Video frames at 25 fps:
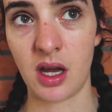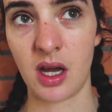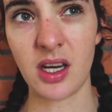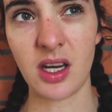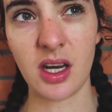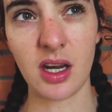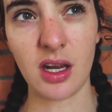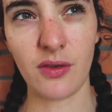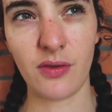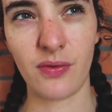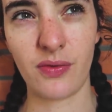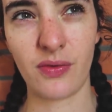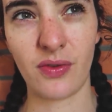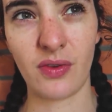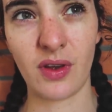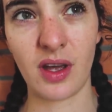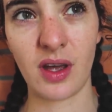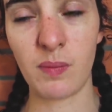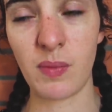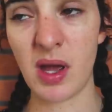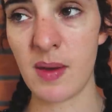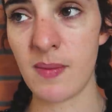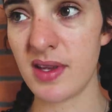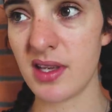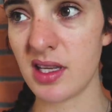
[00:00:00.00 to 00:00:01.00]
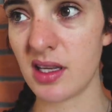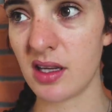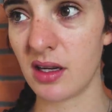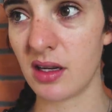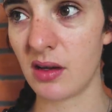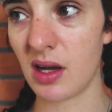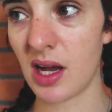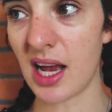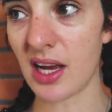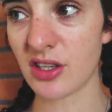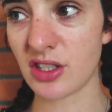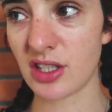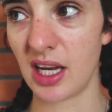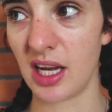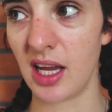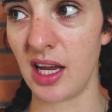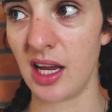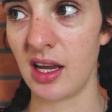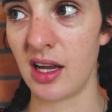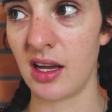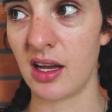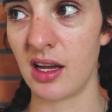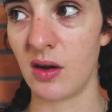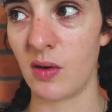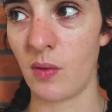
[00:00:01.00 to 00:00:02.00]
I don't know if maybe
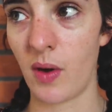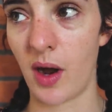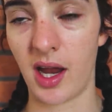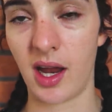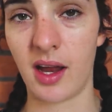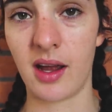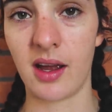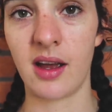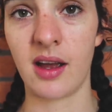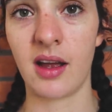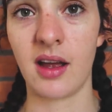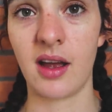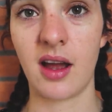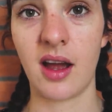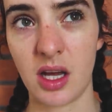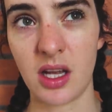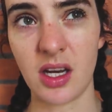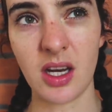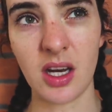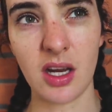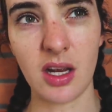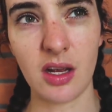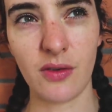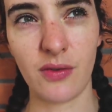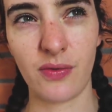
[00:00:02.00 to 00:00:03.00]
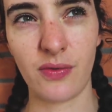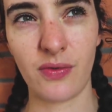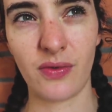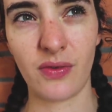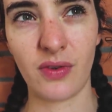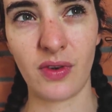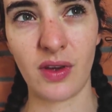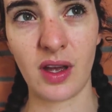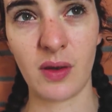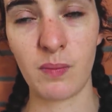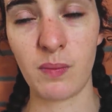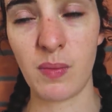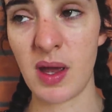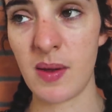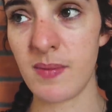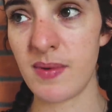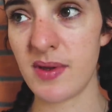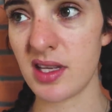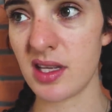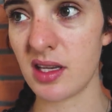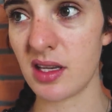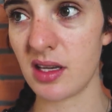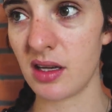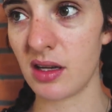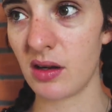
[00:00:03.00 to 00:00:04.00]
actually wait. I don't know if
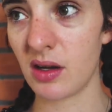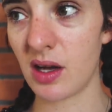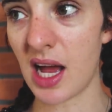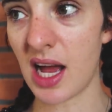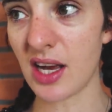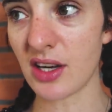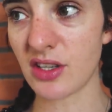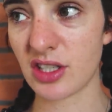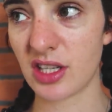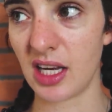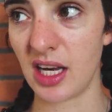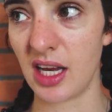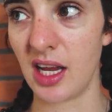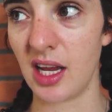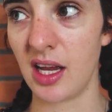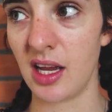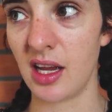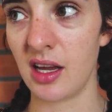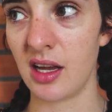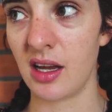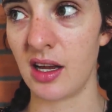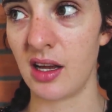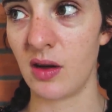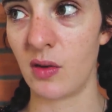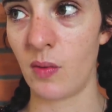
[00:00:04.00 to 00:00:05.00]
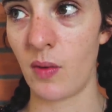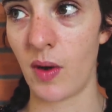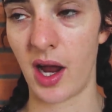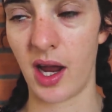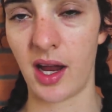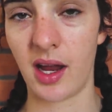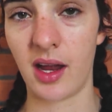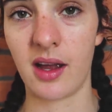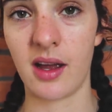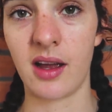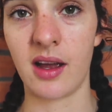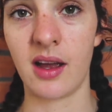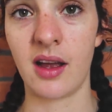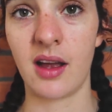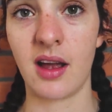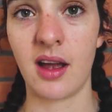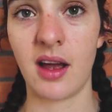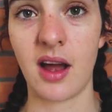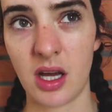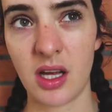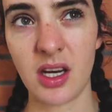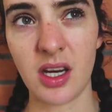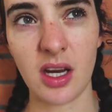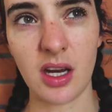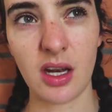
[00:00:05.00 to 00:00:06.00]
maybe actually wait.
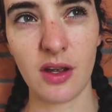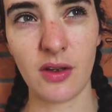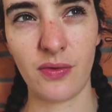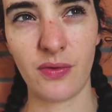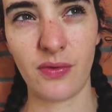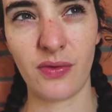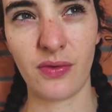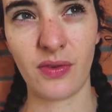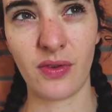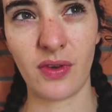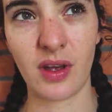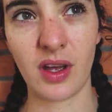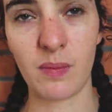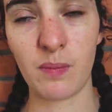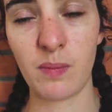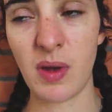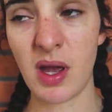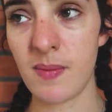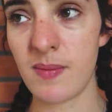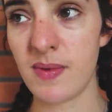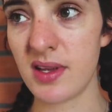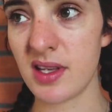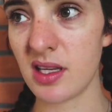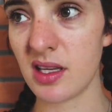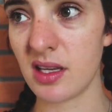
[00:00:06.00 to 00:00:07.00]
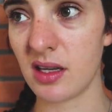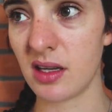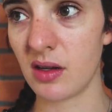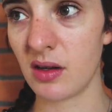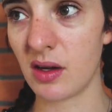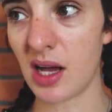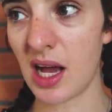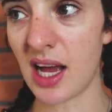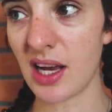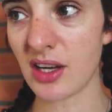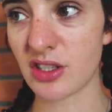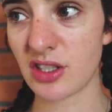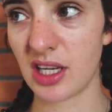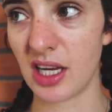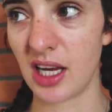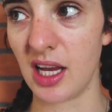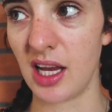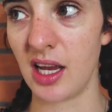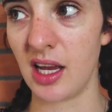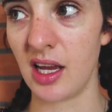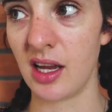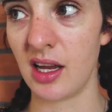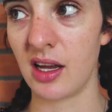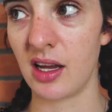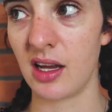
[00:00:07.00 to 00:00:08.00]
I don't know if maybe
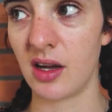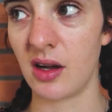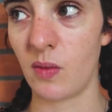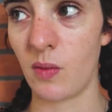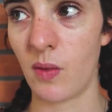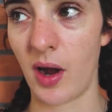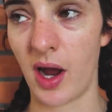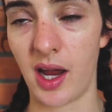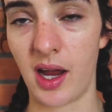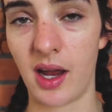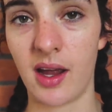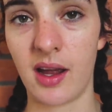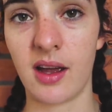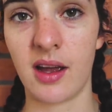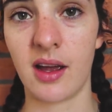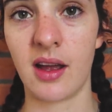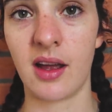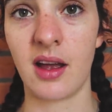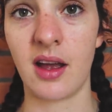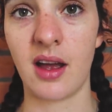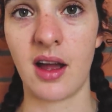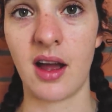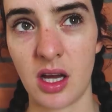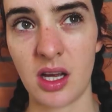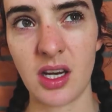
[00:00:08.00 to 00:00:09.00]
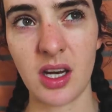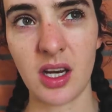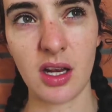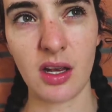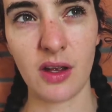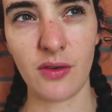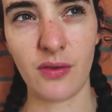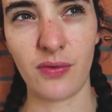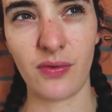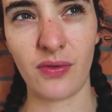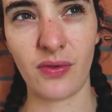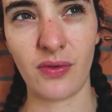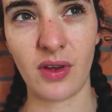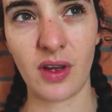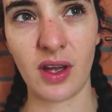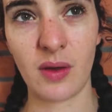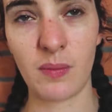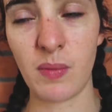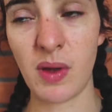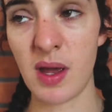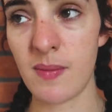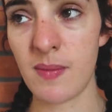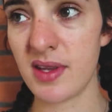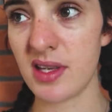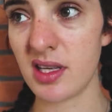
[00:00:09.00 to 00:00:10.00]
actually wait. I don't know
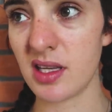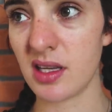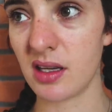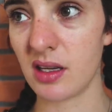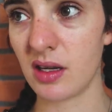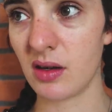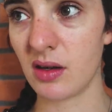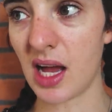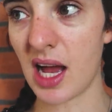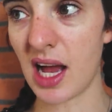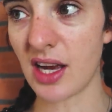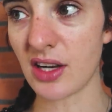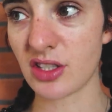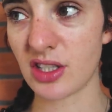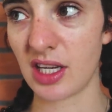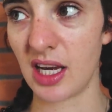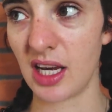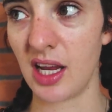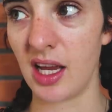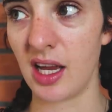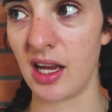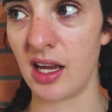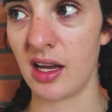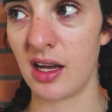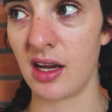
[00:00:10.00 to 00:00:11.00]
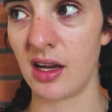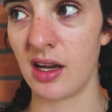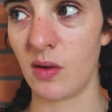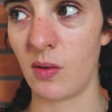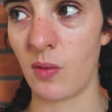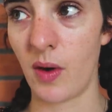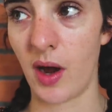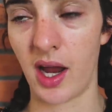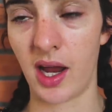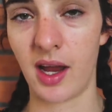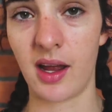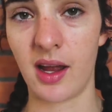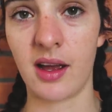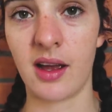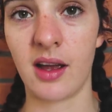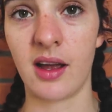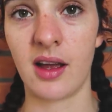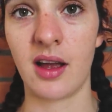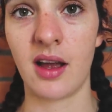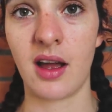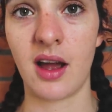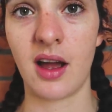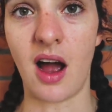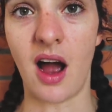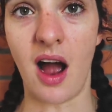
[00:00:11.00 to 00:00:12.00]
if maybe actually wait.
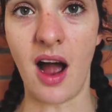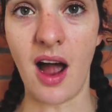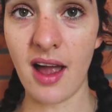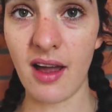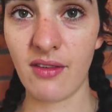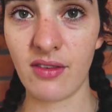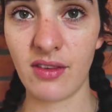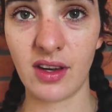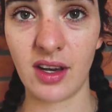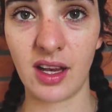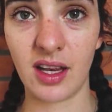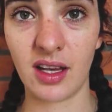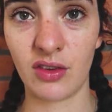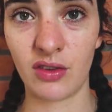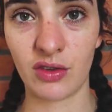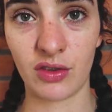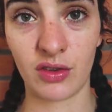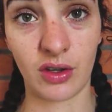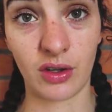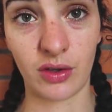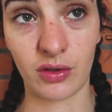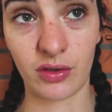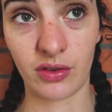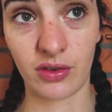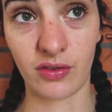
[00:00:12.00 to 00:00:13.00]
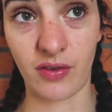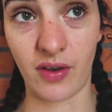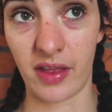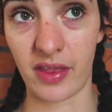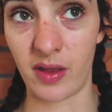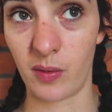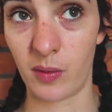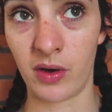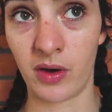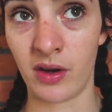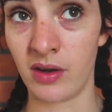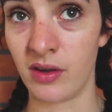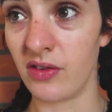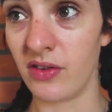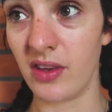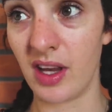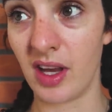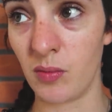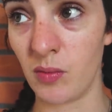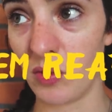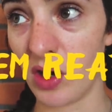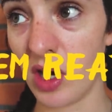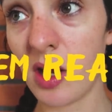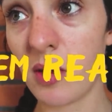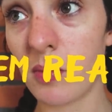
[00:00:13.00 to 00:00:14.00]
I haven't introduced the fact that we're in
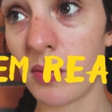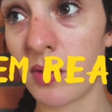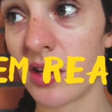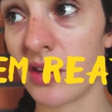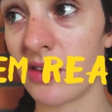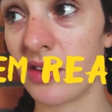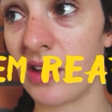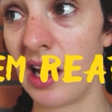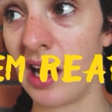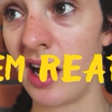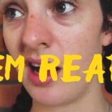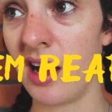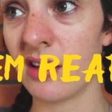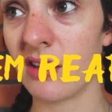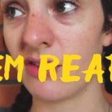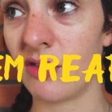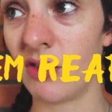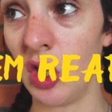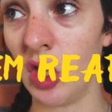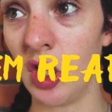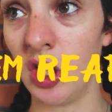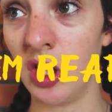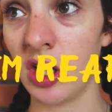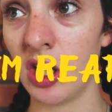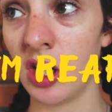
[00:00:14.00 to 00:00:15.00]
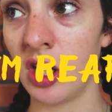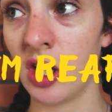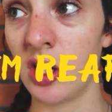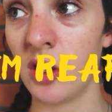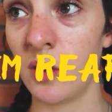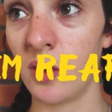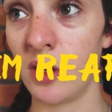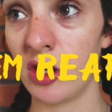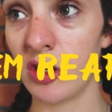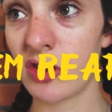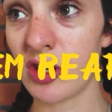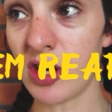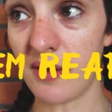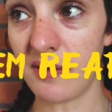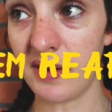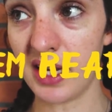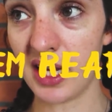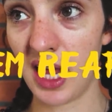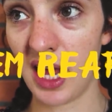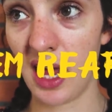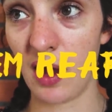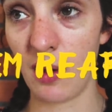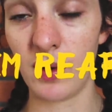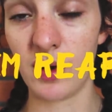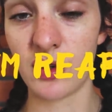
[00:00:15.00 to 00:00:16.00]
Siem Reap, because the last vlog we were
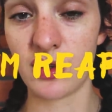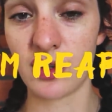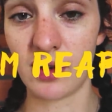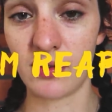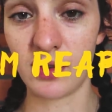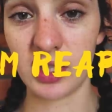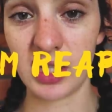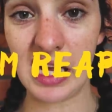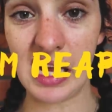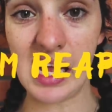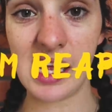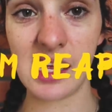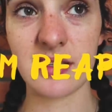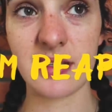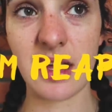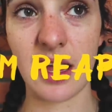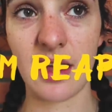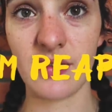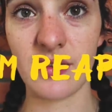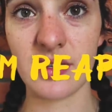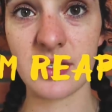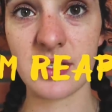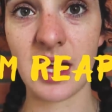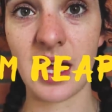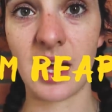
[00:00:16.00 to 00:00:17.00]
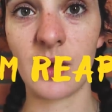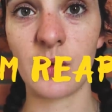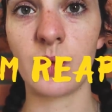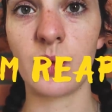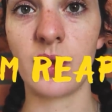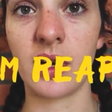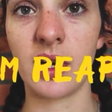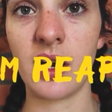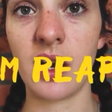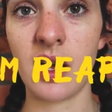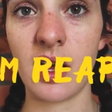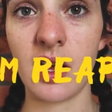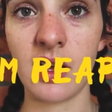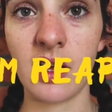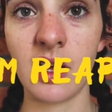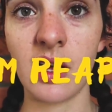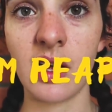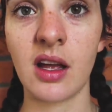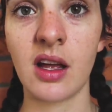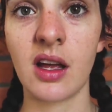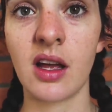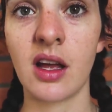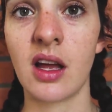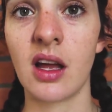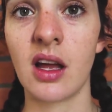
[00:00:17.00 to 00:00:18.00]
travelling here. We travelled here safe and sound. We're in our
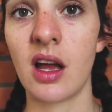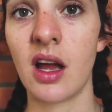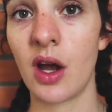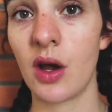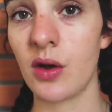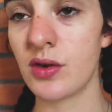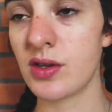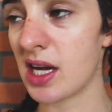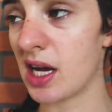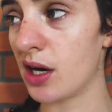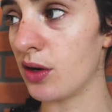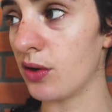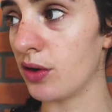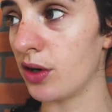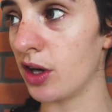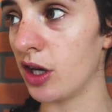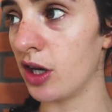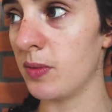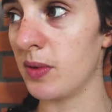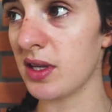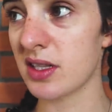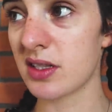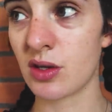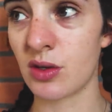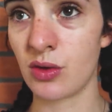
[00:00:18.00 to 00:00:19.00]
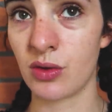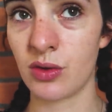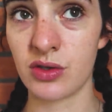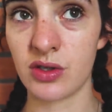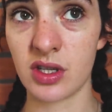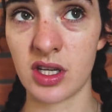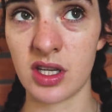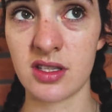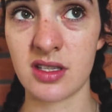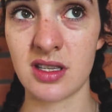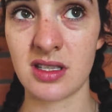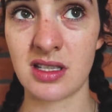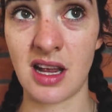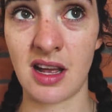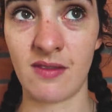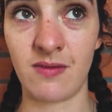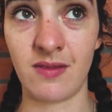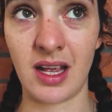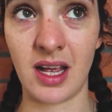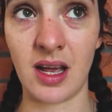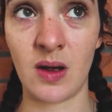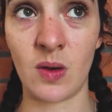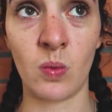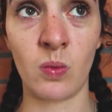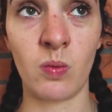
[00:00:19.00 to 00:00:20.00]
hotel room. It's gorgeous. It's
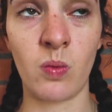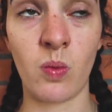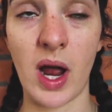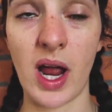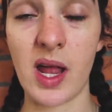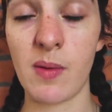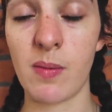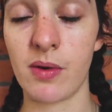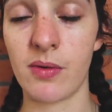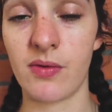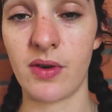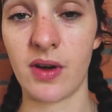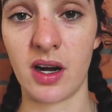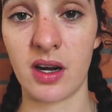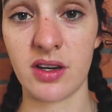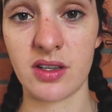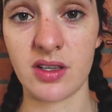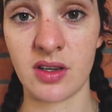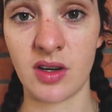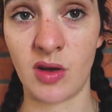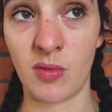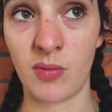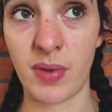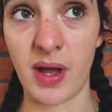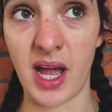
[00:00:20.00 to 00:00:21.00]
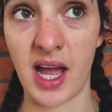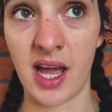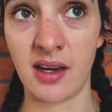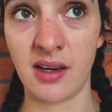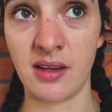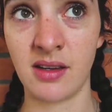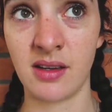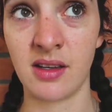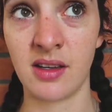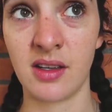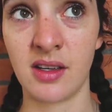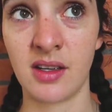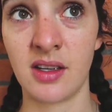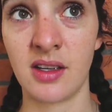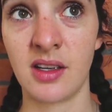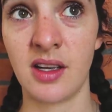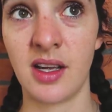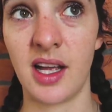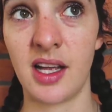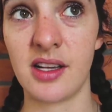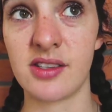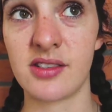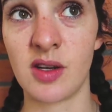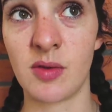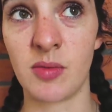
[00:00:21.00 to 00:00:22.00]
lovely. I way prefer it to Phnom Penh.
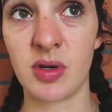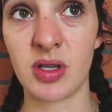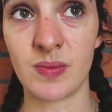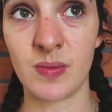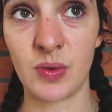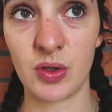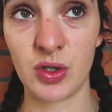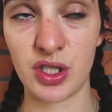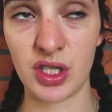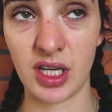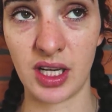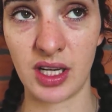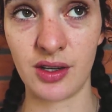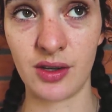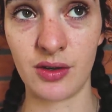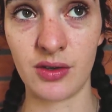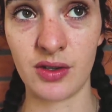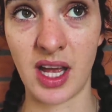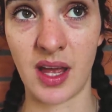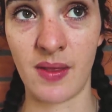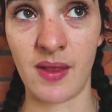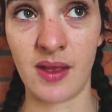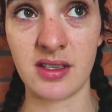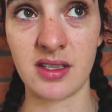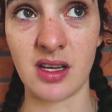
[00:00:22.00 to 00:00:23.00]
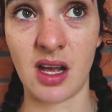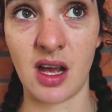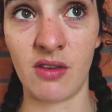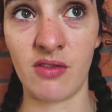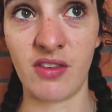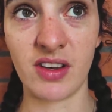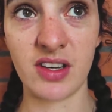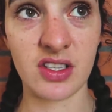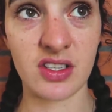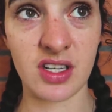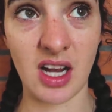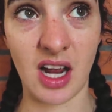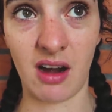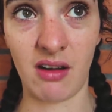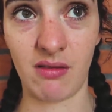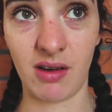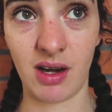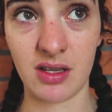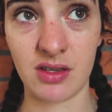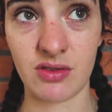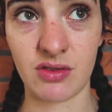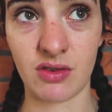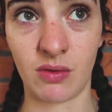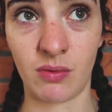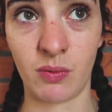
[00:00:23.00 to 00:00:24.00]
It's so much more chilled, and there's a vegetarian
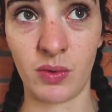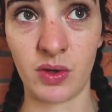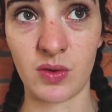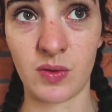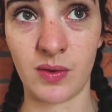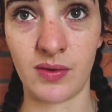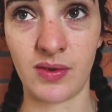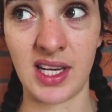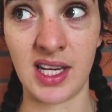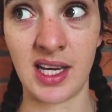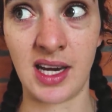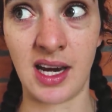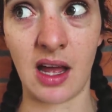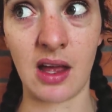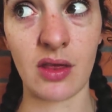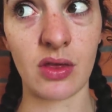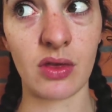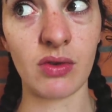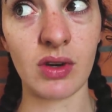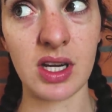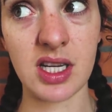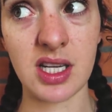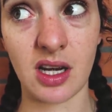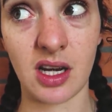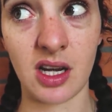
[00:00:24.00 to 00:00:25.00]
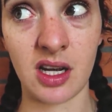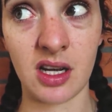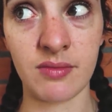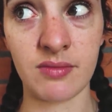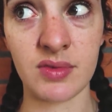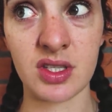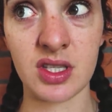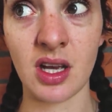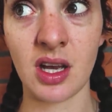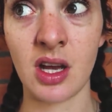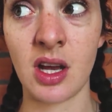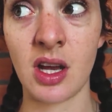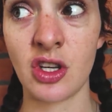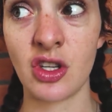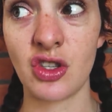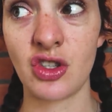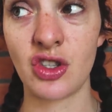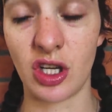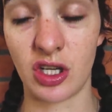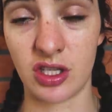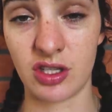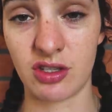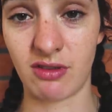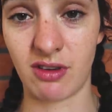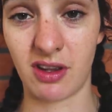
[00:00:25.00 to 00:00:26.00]
restaurant which we've eaten at three times
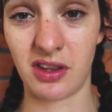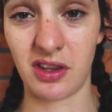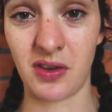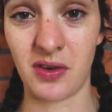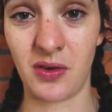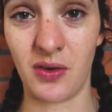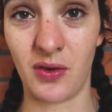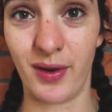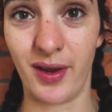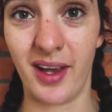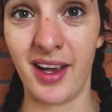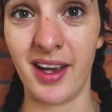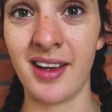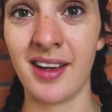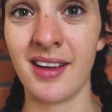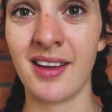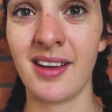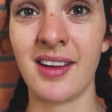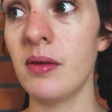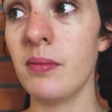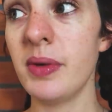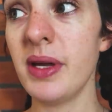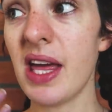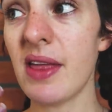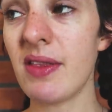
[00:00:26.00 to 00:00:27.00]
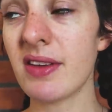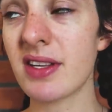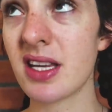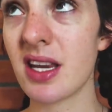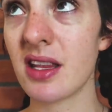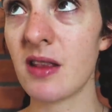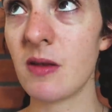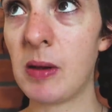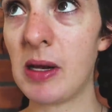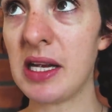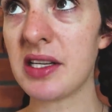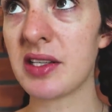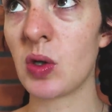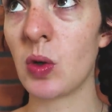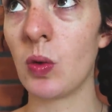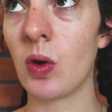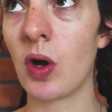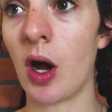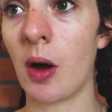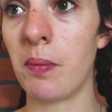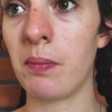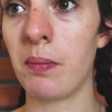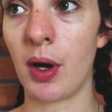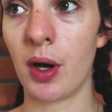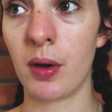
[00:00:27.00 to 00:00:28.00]
just around the corner. But yeah, there's another place called
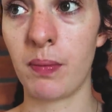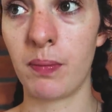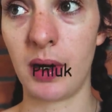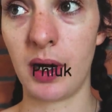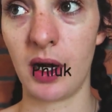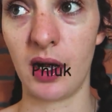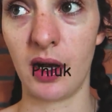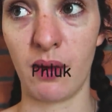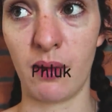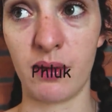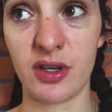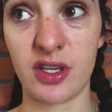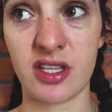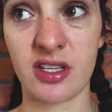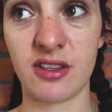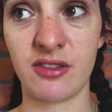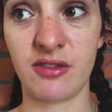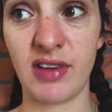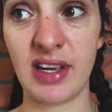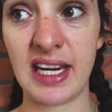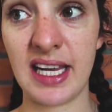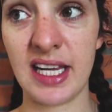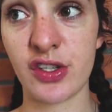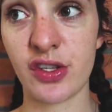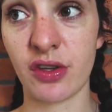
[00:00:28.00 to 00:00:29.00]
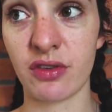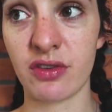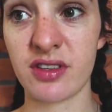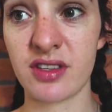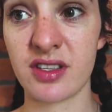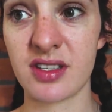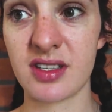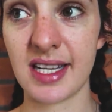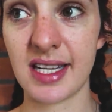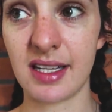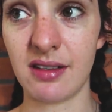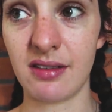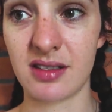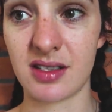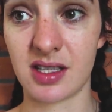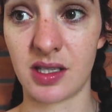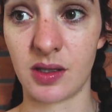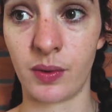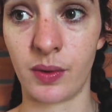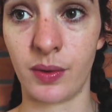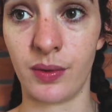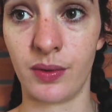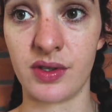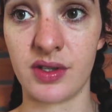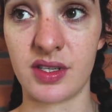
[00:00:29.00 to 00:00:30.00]
Kompong Phluk, which is a village on stilts
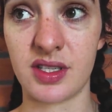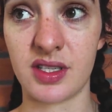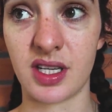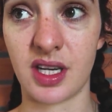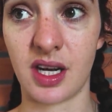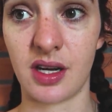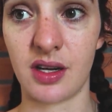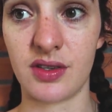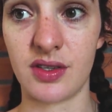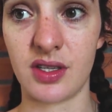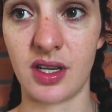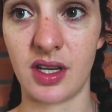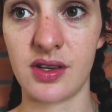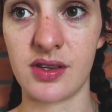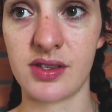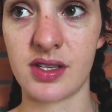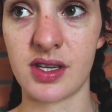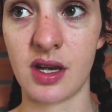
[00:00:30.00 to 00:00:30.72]
that we wanted to go to.